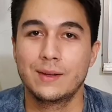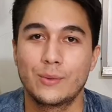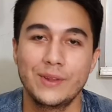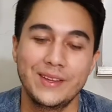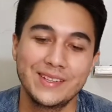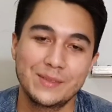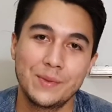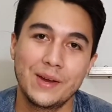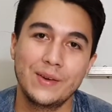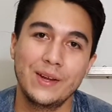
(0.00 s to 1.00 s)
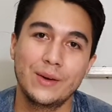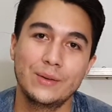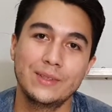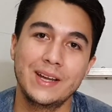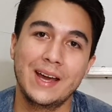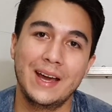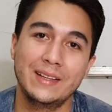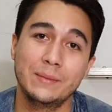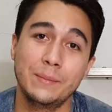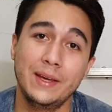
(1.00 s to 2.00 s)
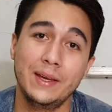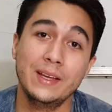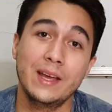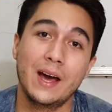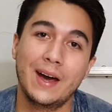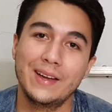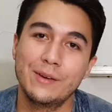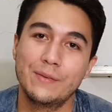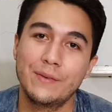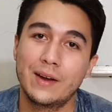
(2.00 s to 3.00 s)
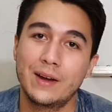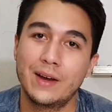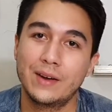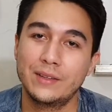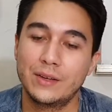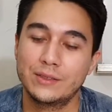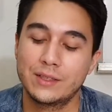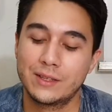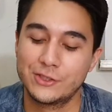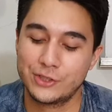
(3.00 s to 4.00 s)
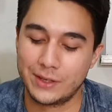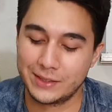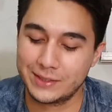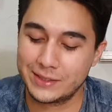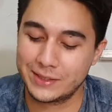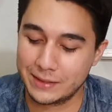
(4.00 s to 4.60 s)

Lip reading: with his very own handmade IFR aeronautical charts.